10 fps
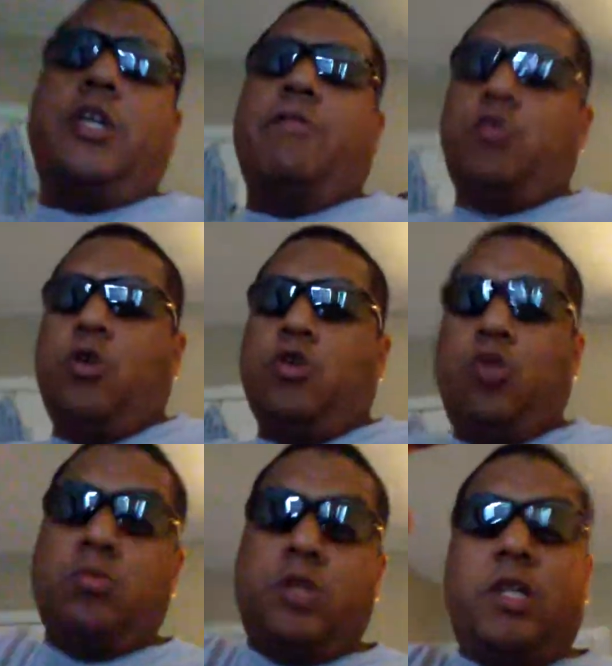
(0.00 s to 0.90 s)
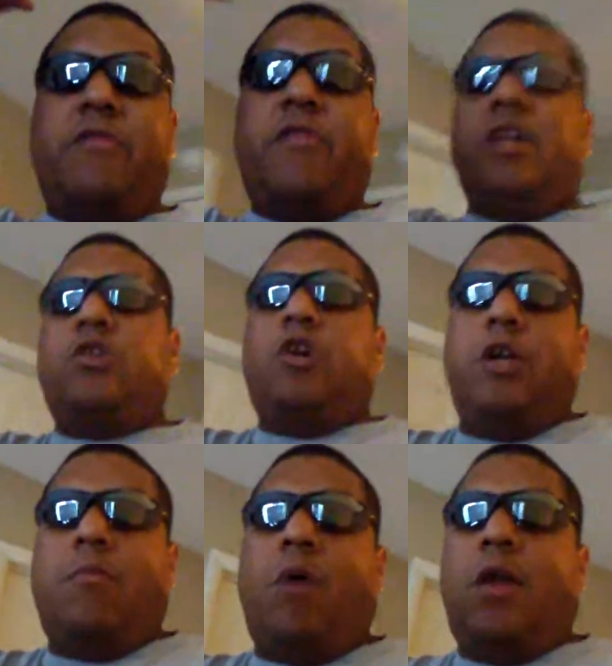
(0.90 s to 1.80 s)
Steve and do a doomsday device on
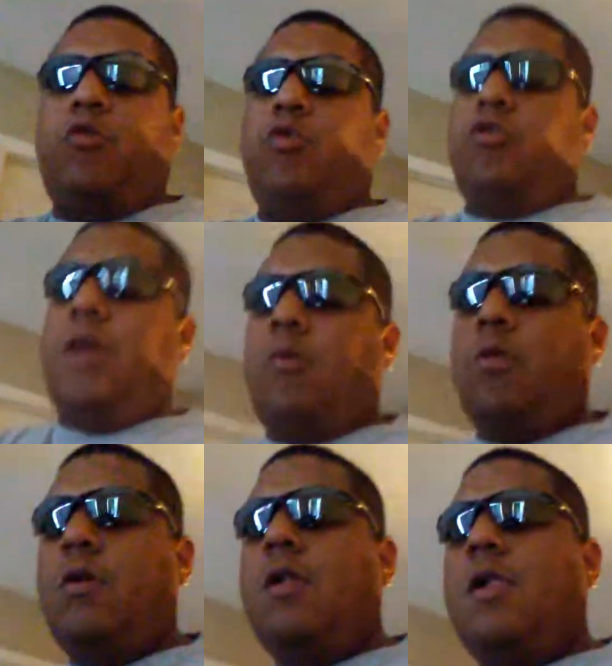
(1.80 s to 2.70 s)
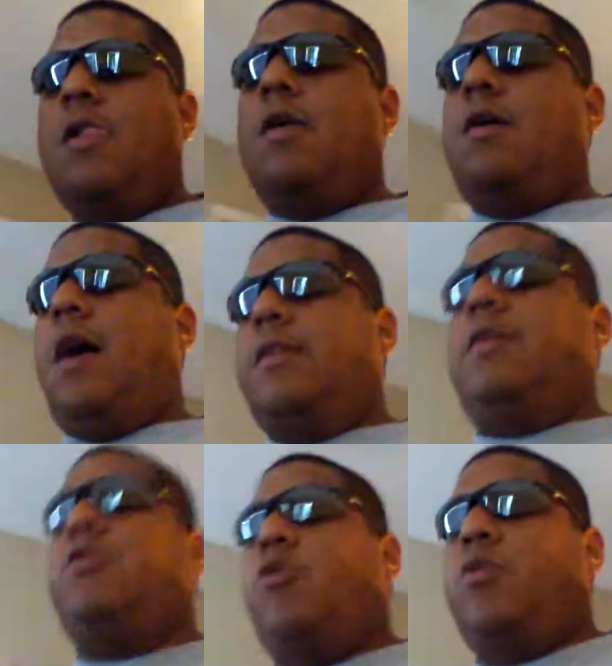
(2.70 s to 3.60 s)
him right through a table. I
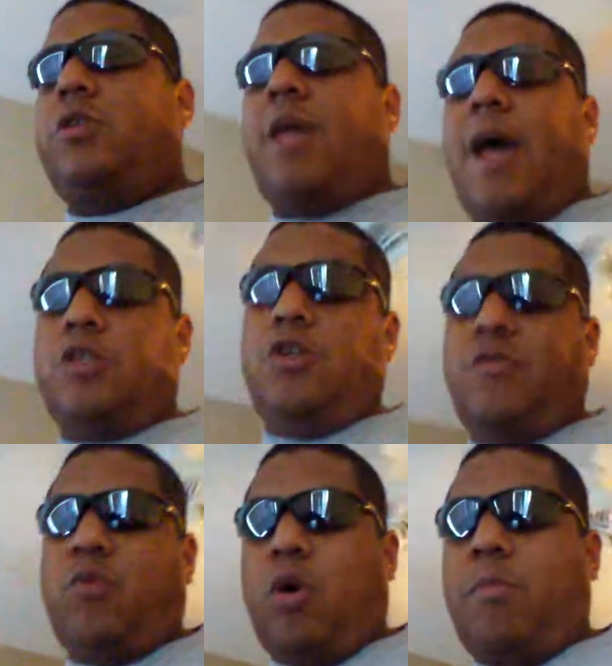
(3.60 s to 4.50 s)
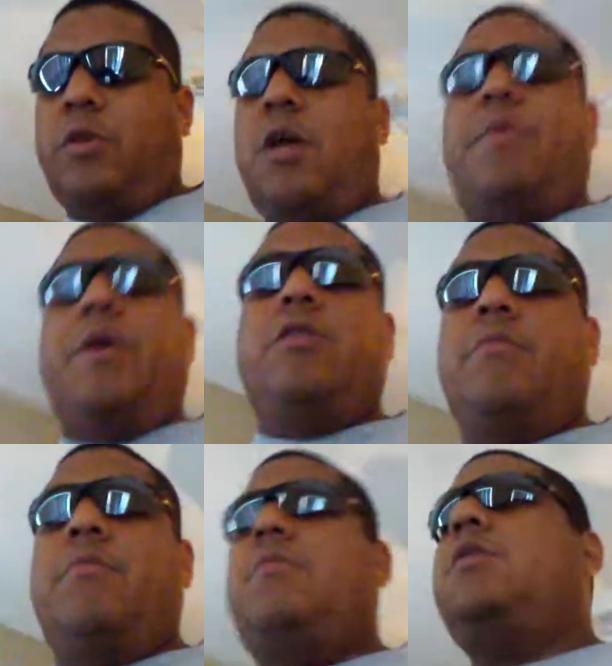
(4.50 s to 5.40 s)
think there was tax on the floor, but they pinned
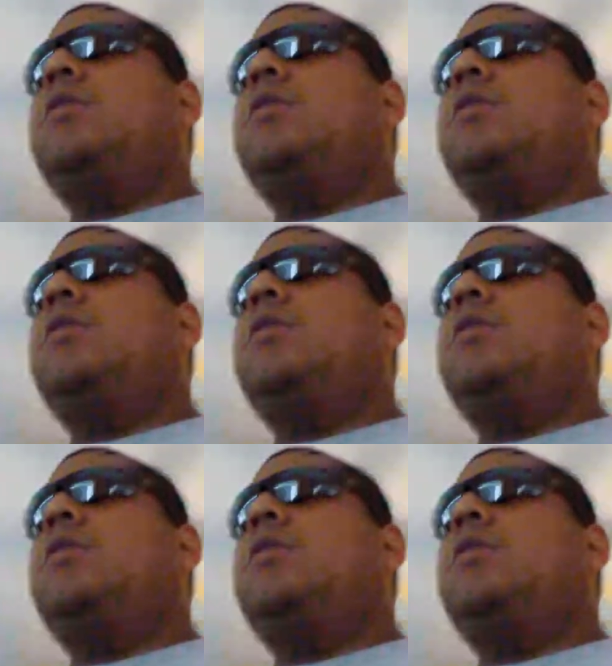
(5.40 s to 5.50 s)
him.